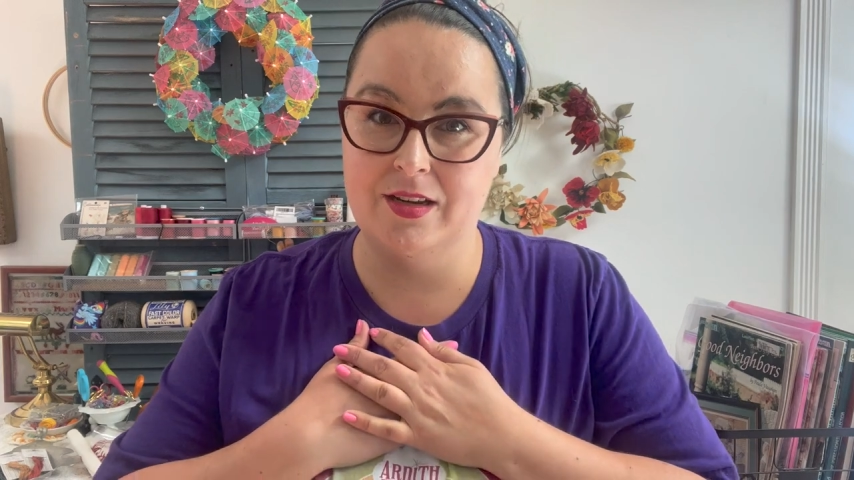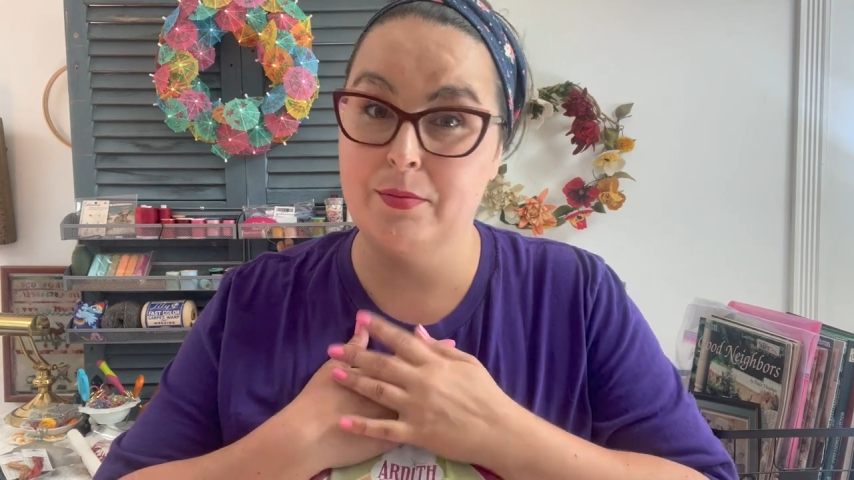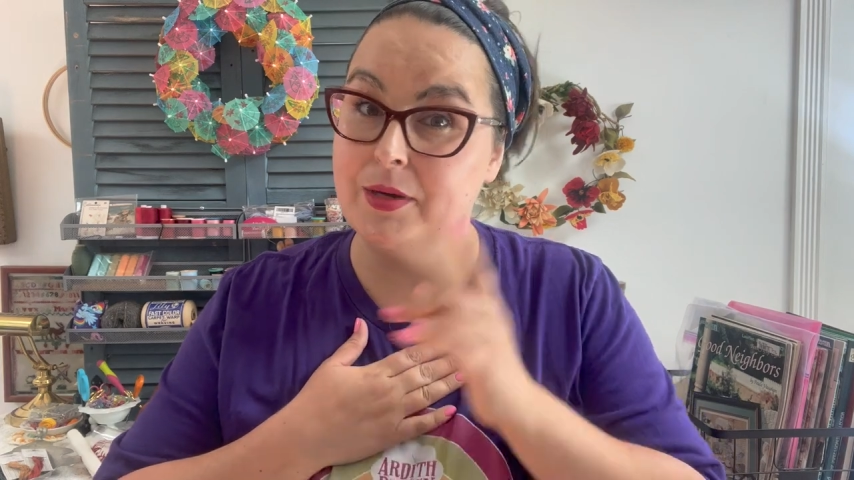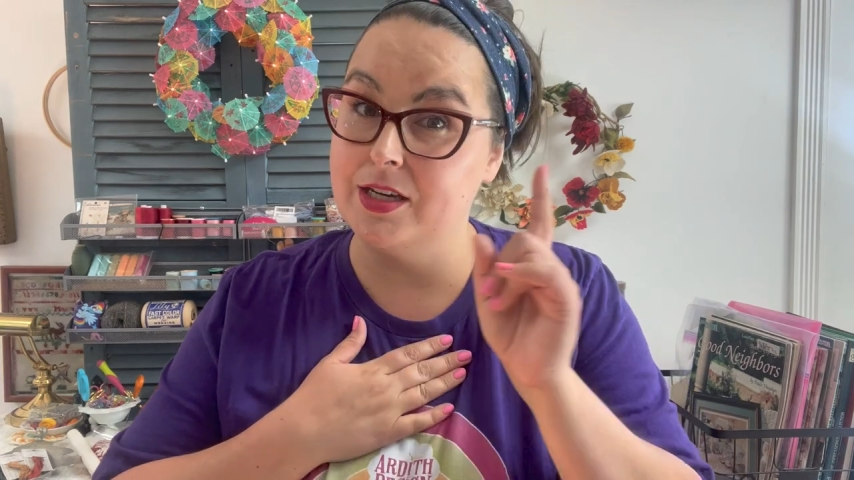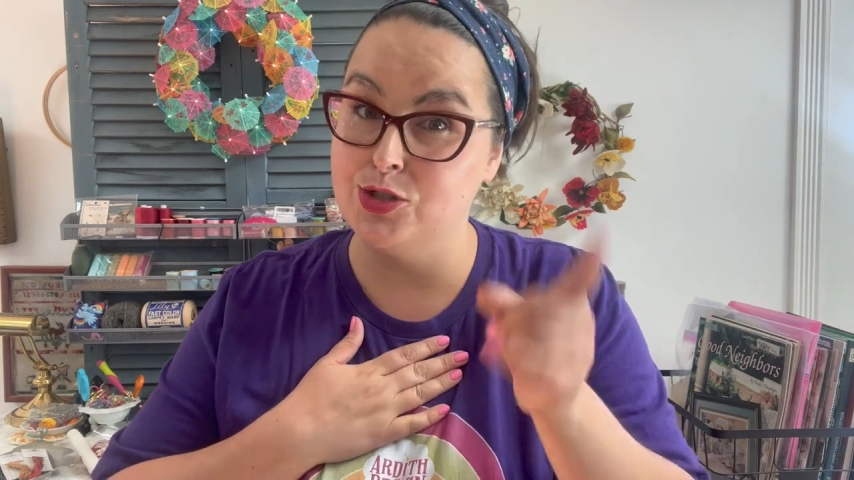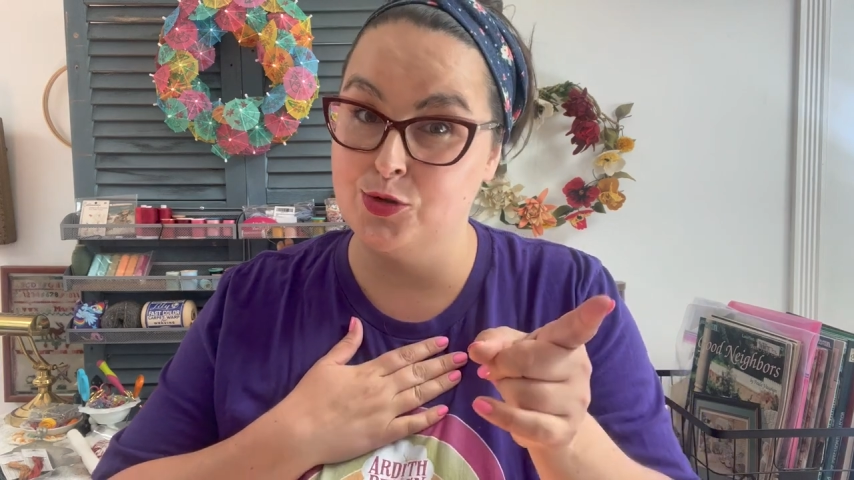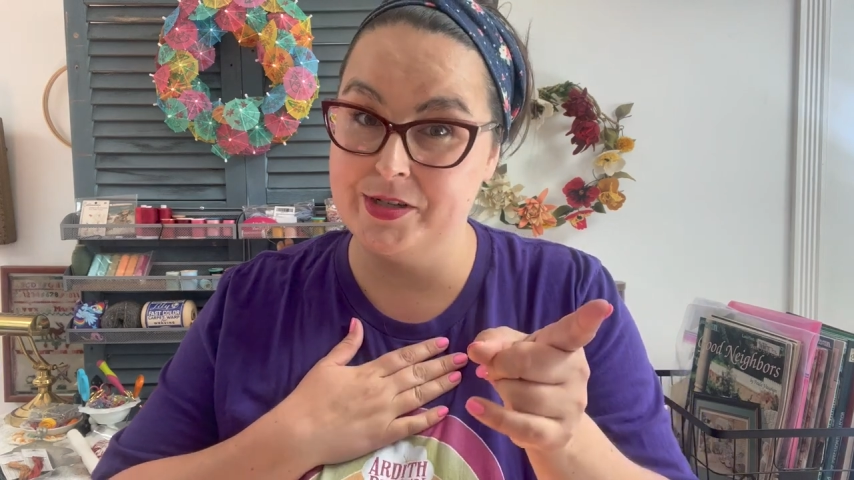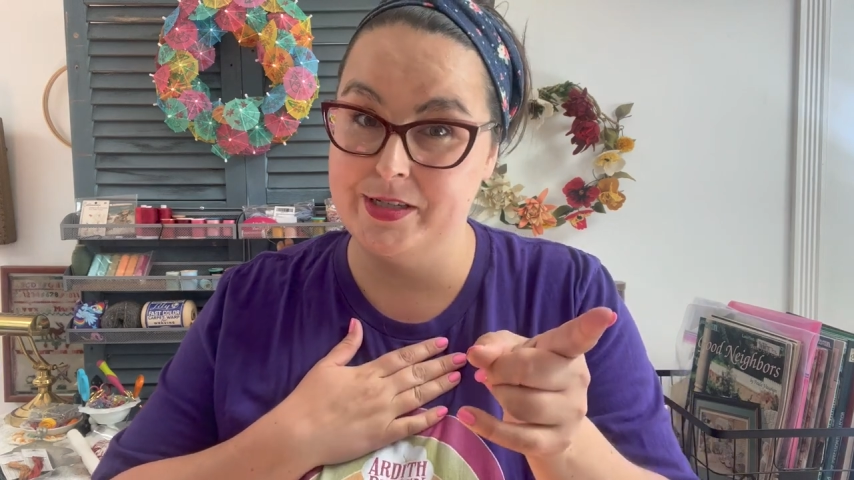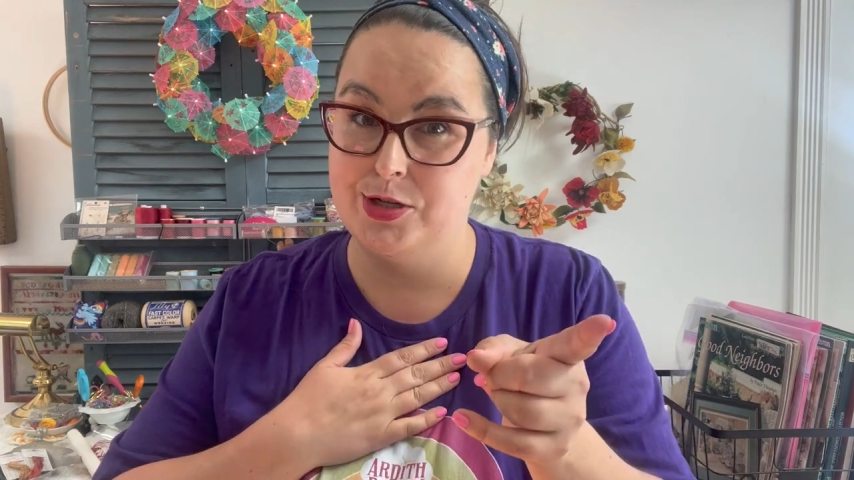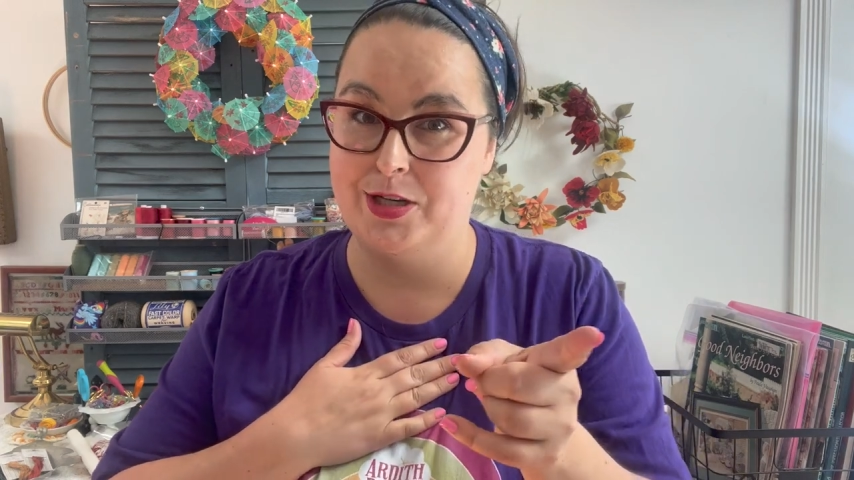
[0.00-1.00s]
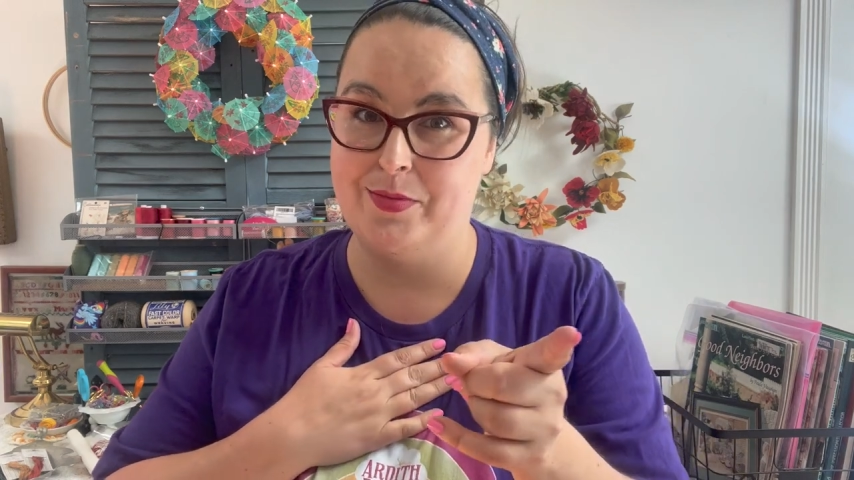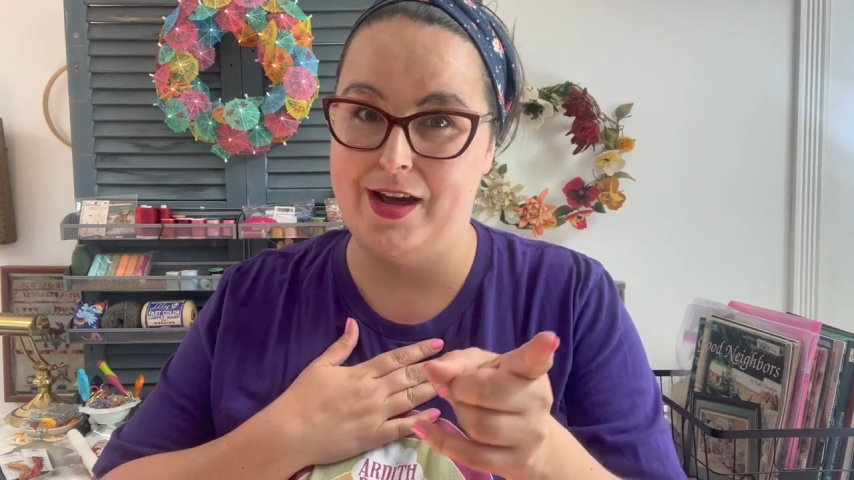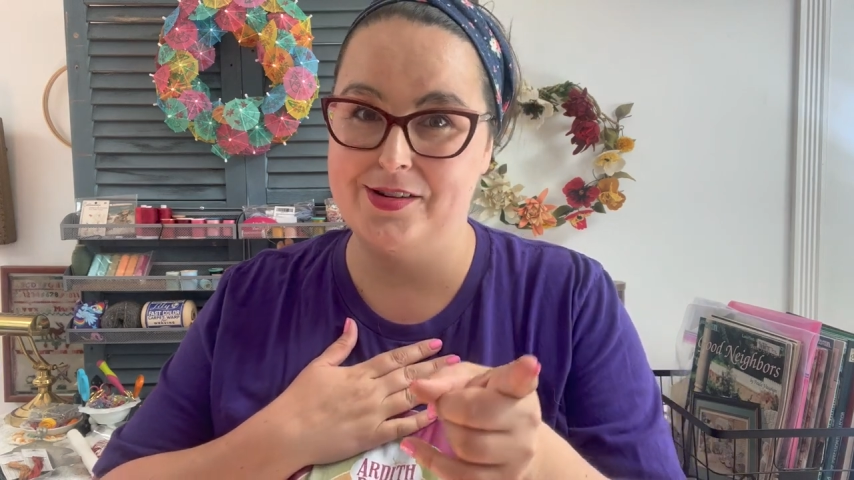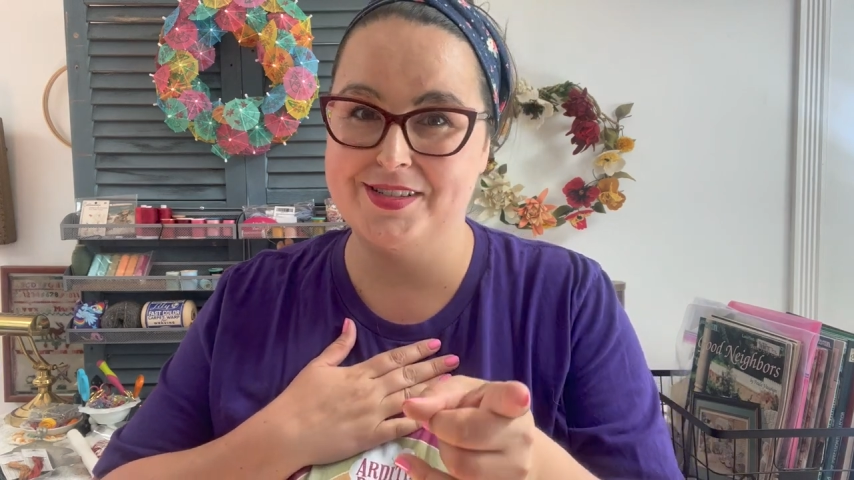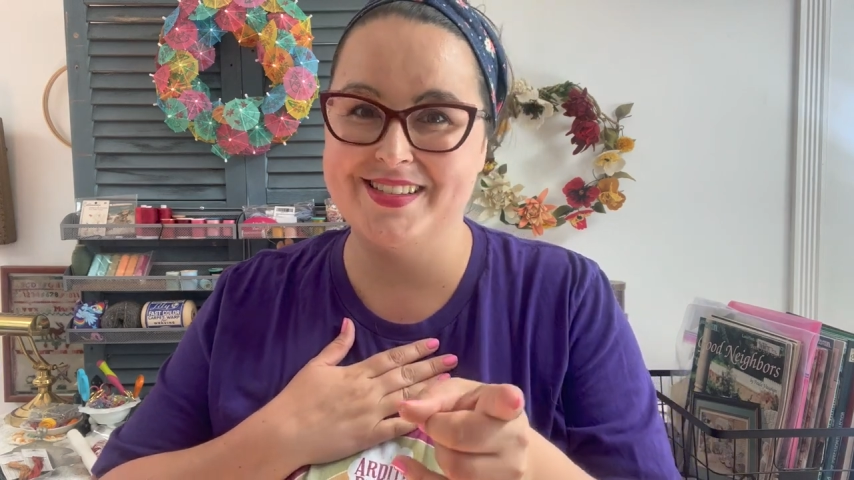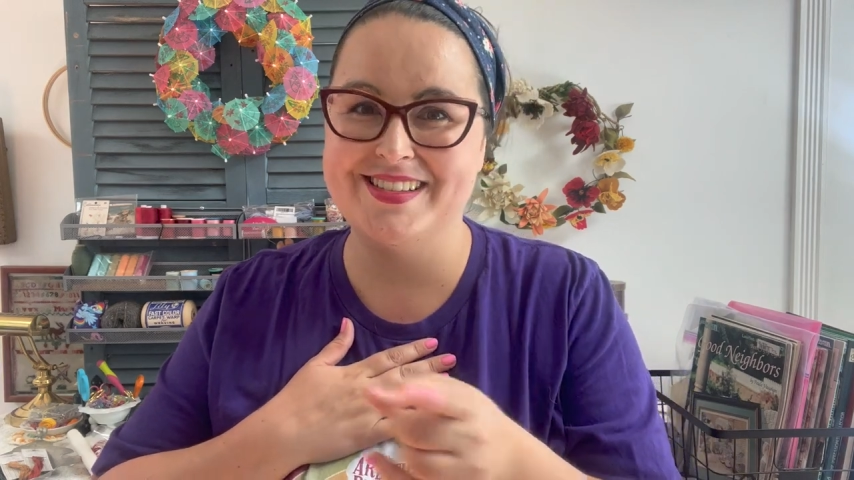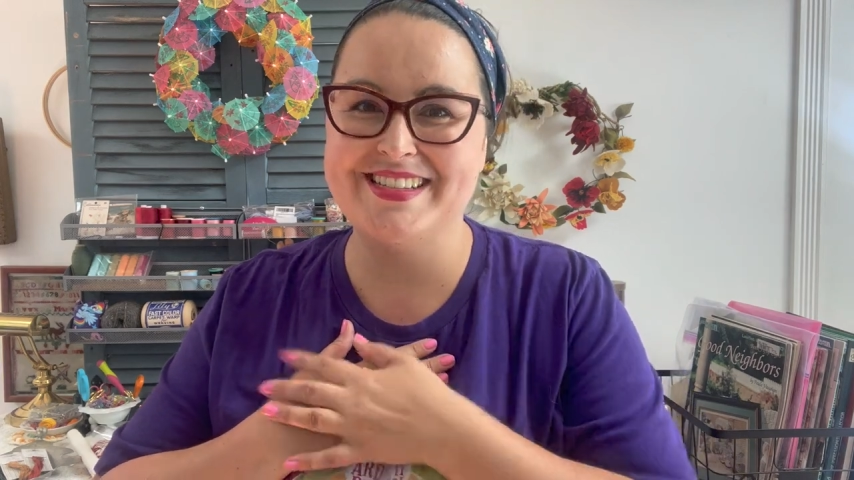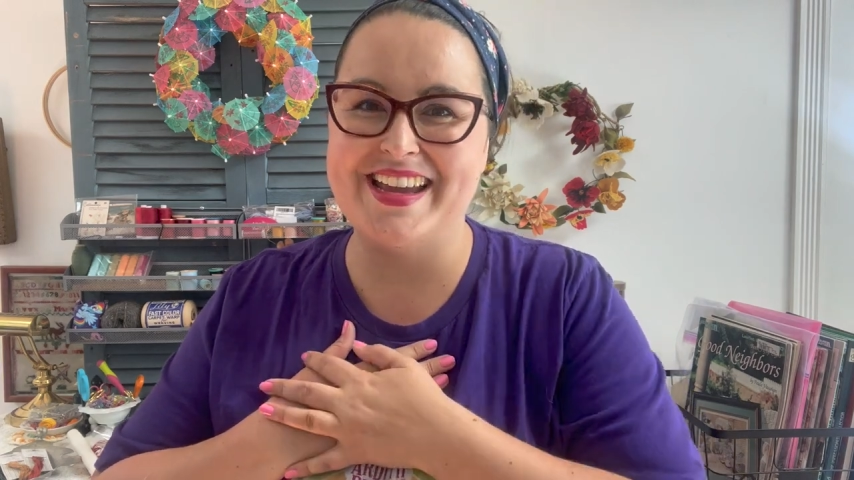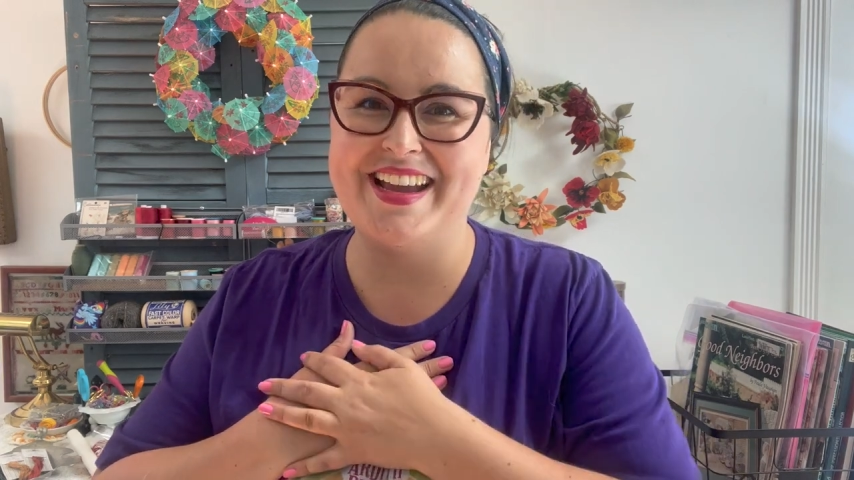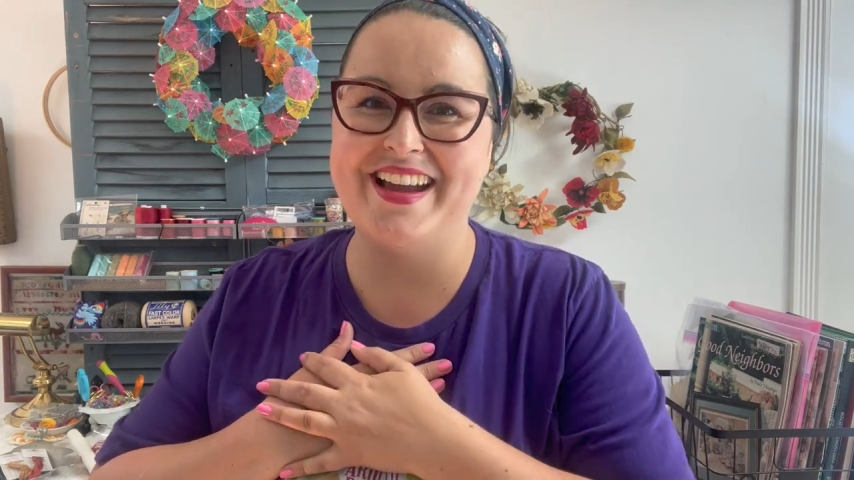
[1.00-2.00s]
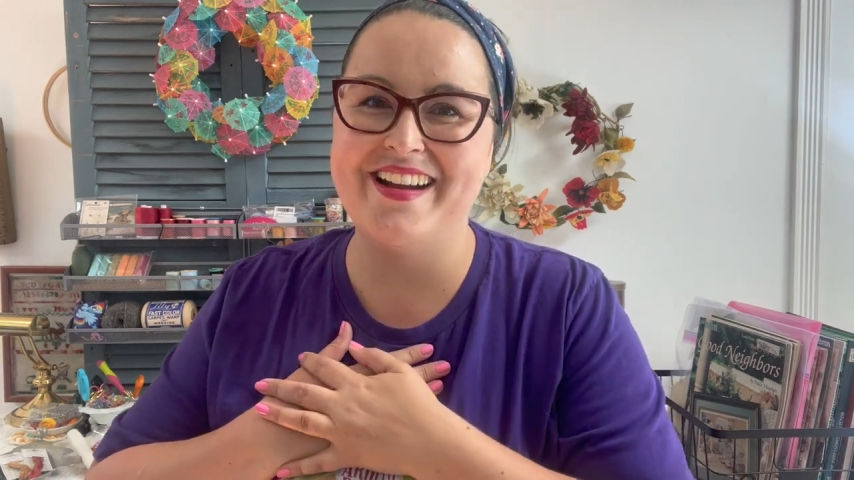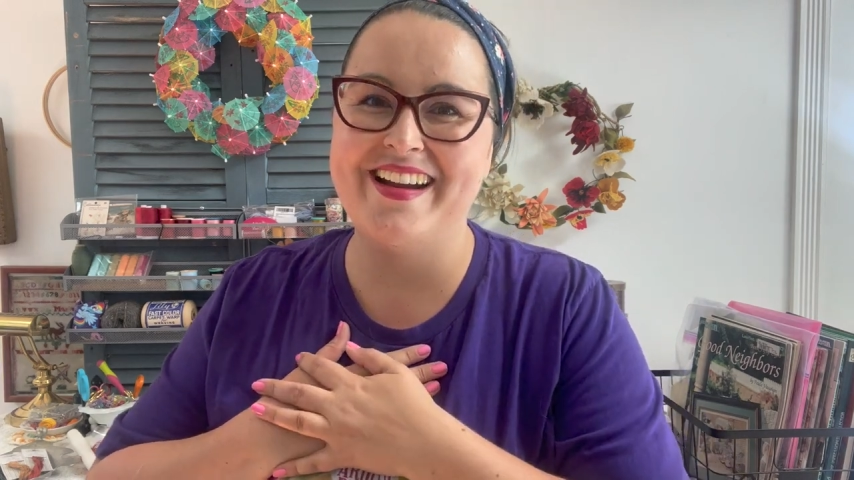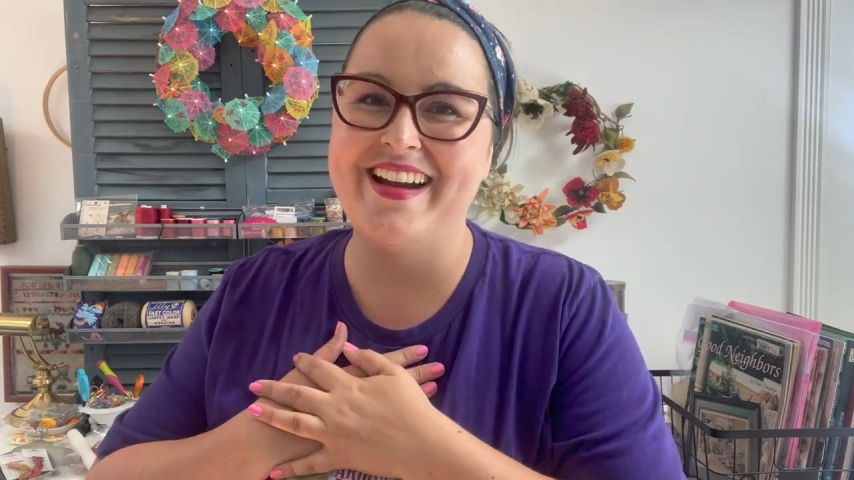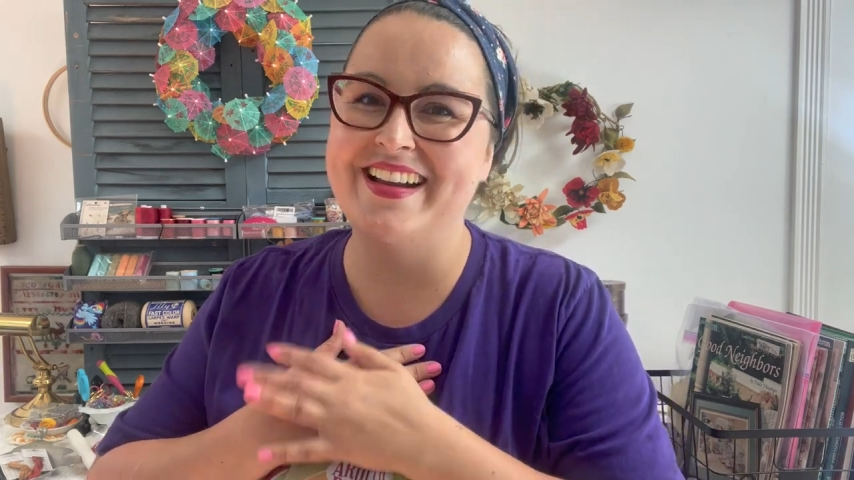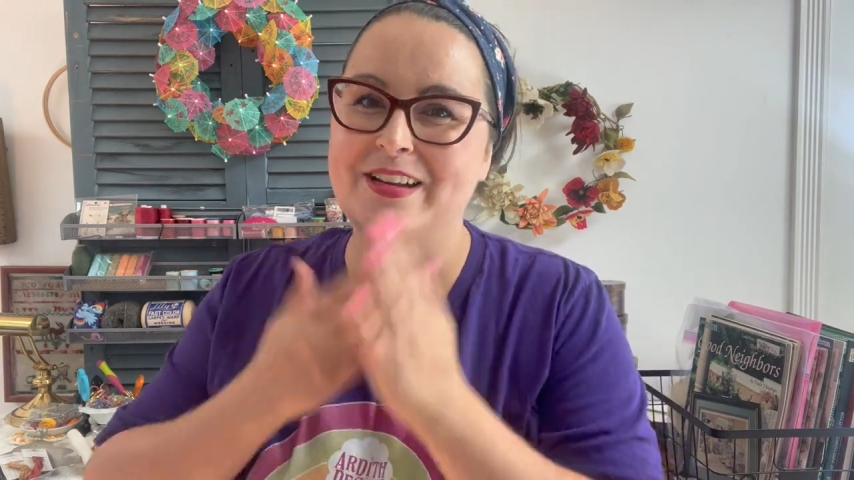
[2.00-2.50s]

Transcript: because your stitching matters. Take care.